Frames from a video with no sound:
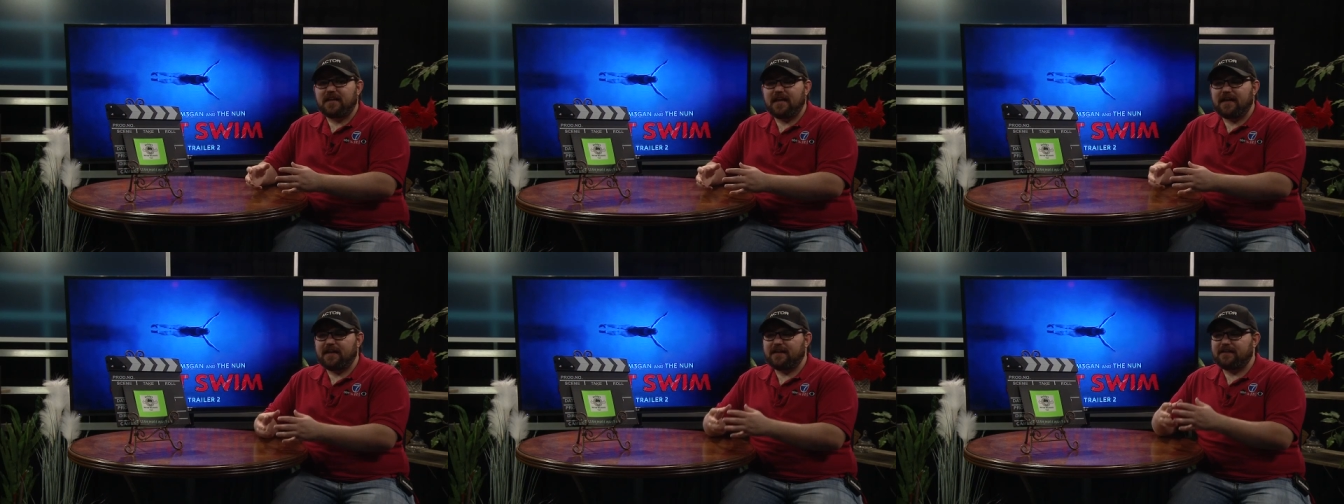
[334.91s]

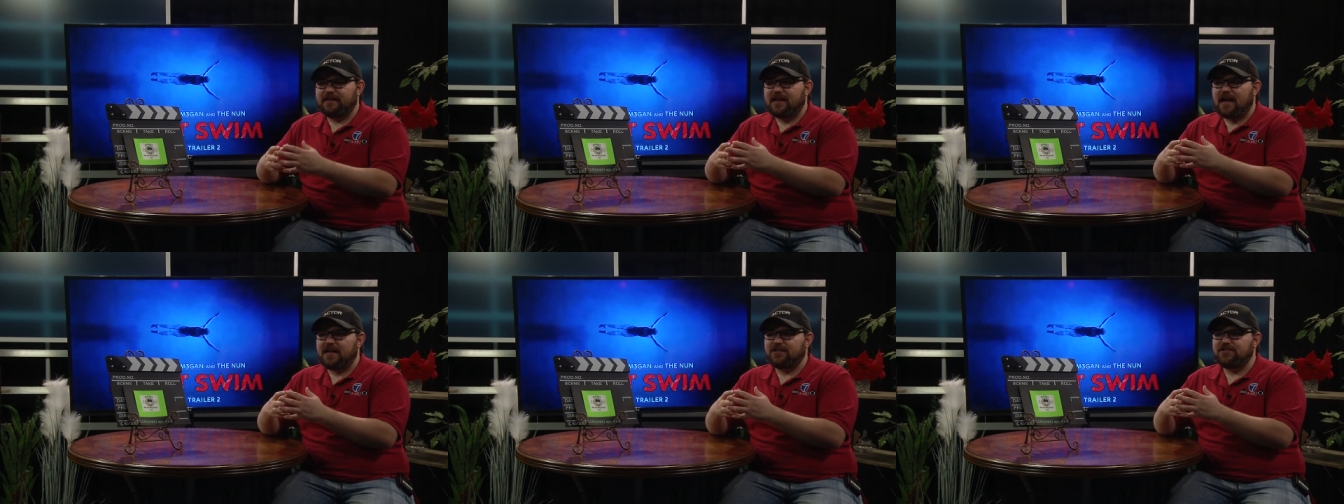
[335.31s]

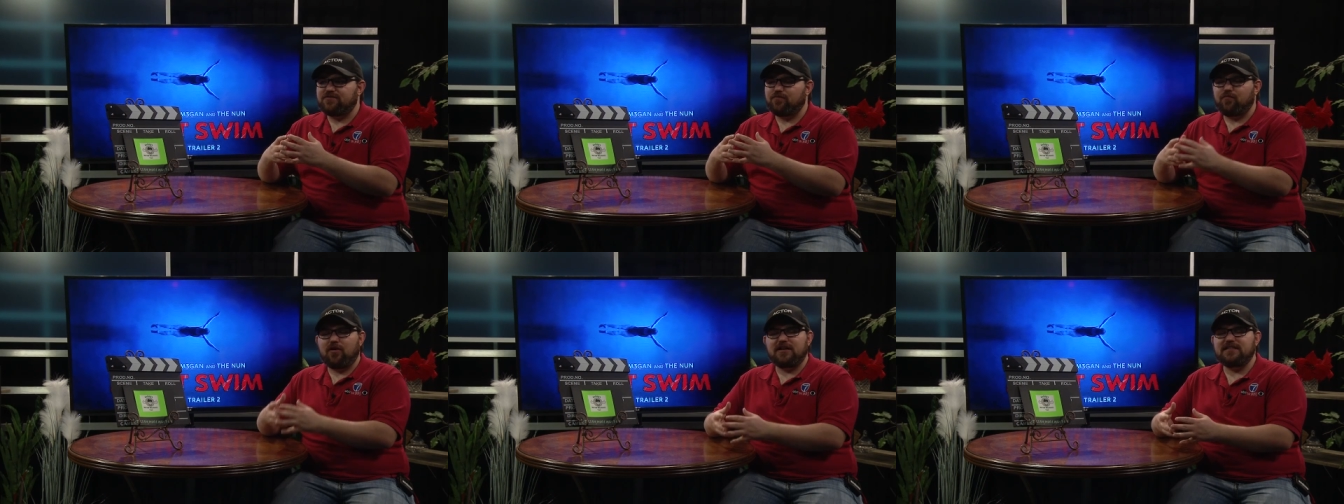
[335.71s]
And I
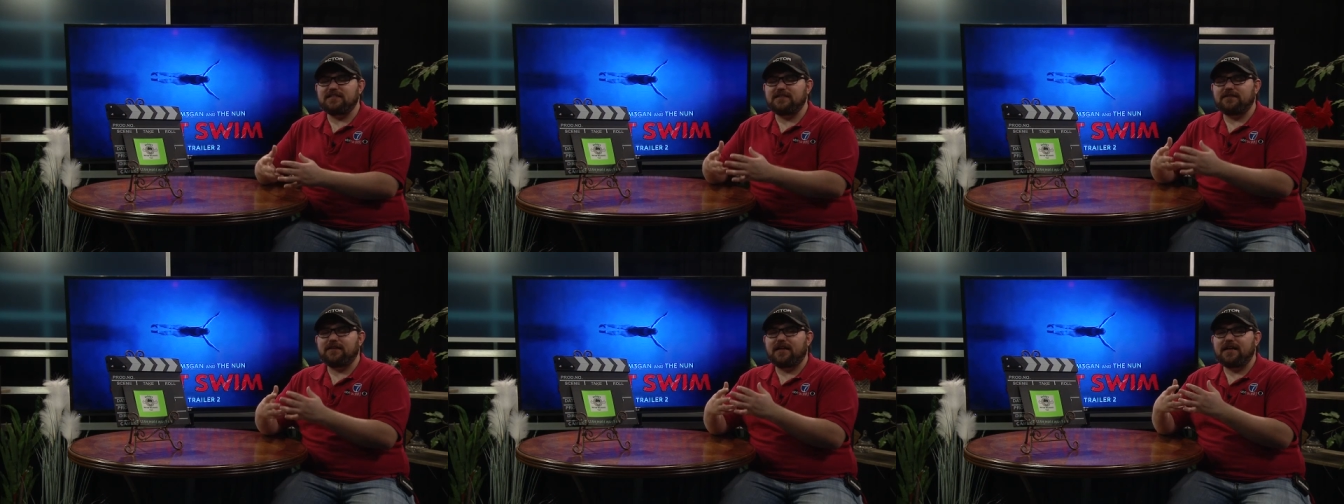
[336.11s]
just
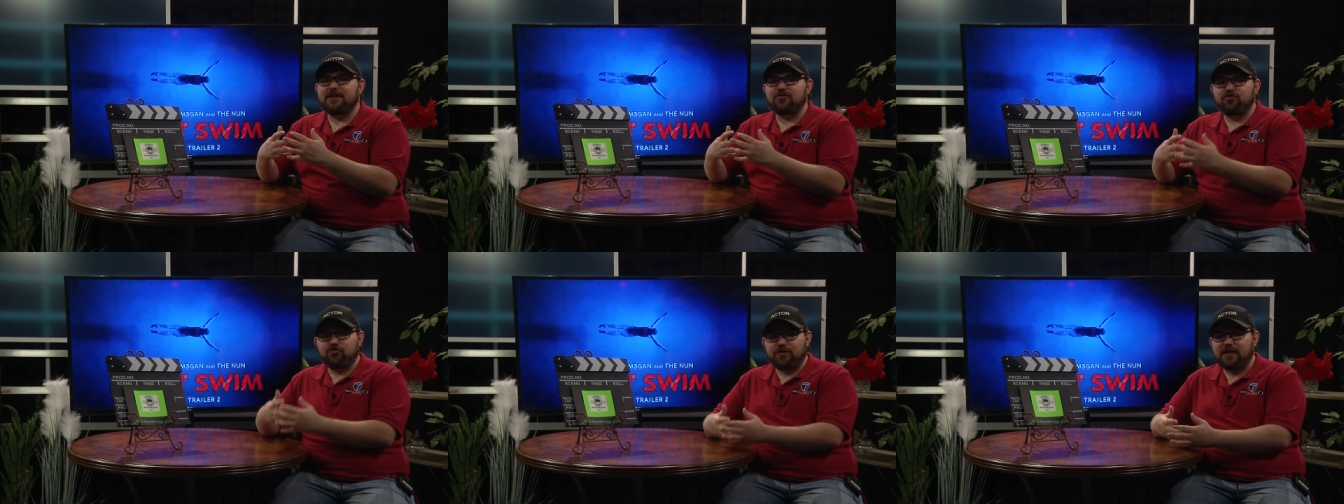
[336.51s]
wasn't
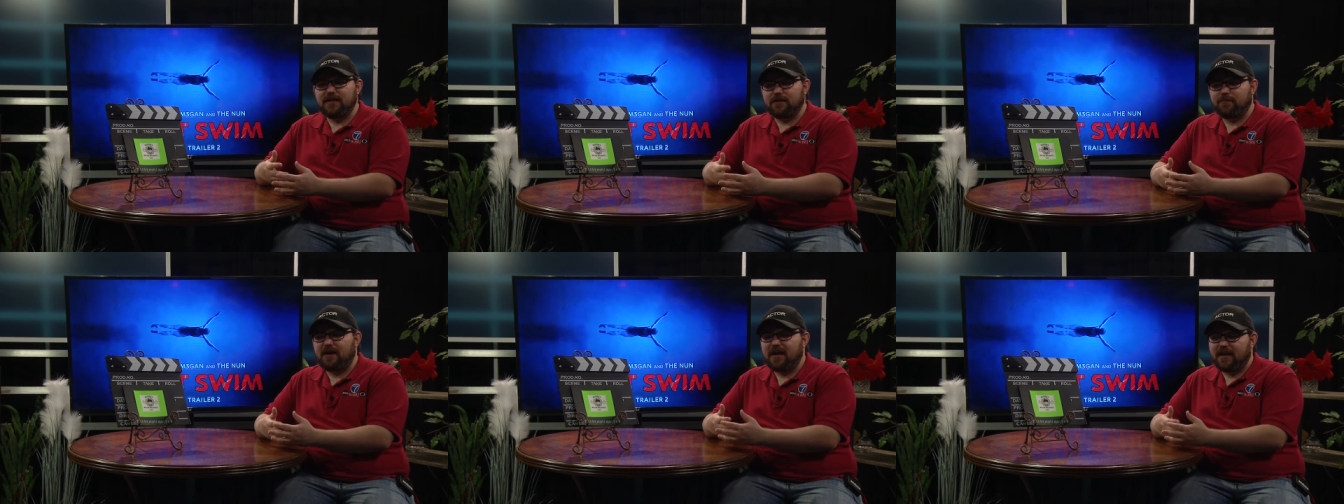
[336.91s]

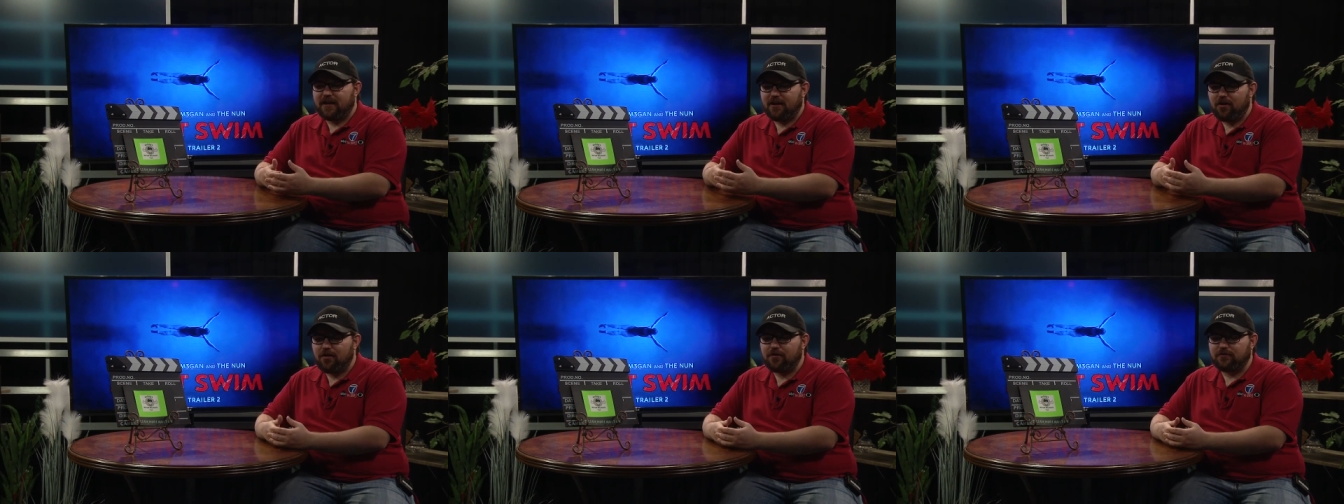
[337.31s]
intrigued by it
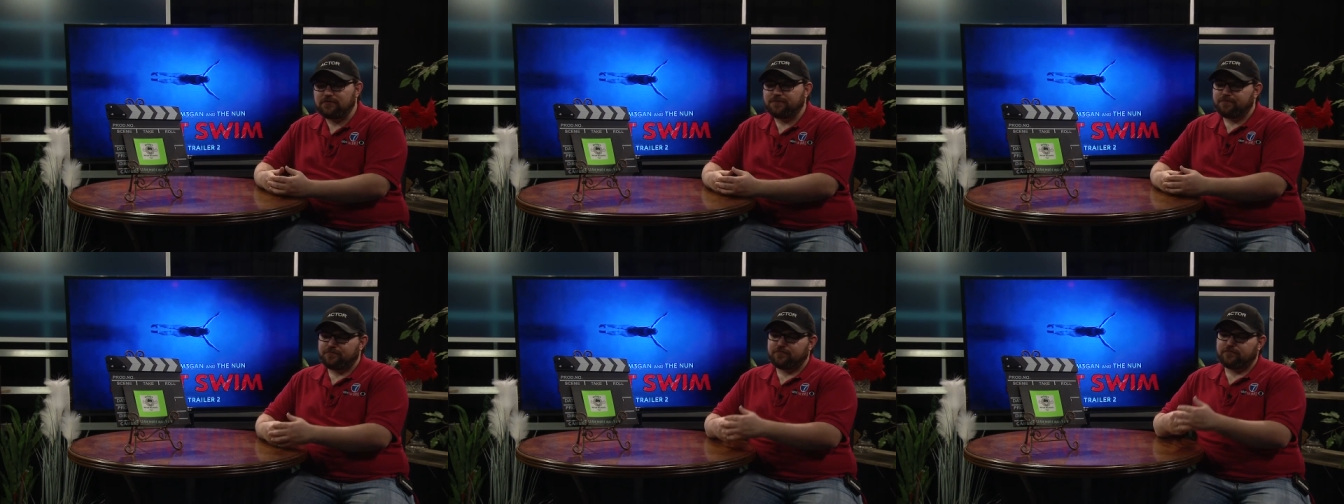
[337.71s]
at
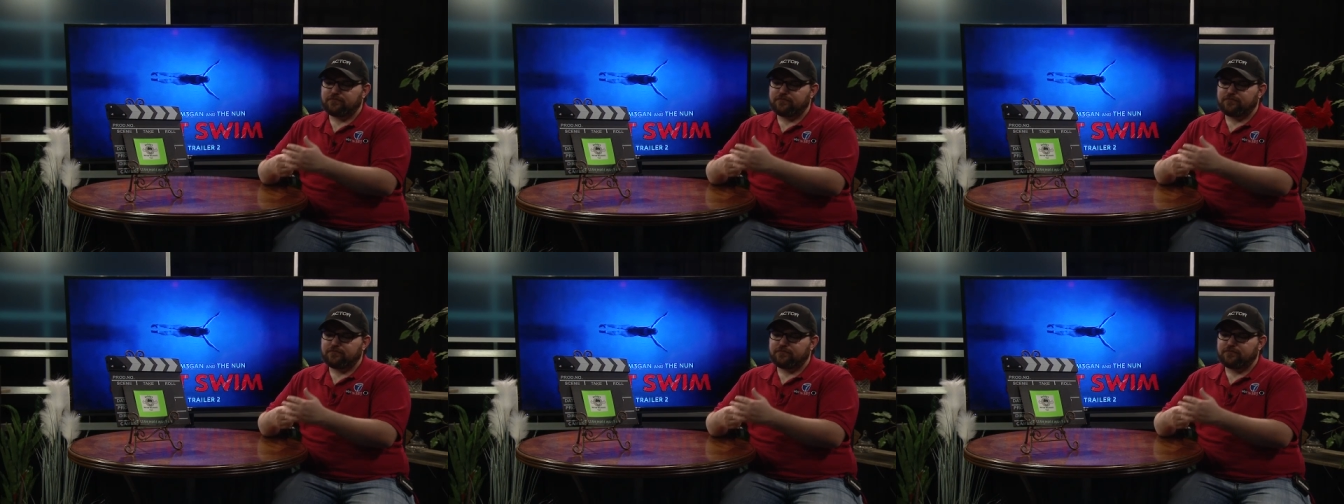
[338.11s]
all.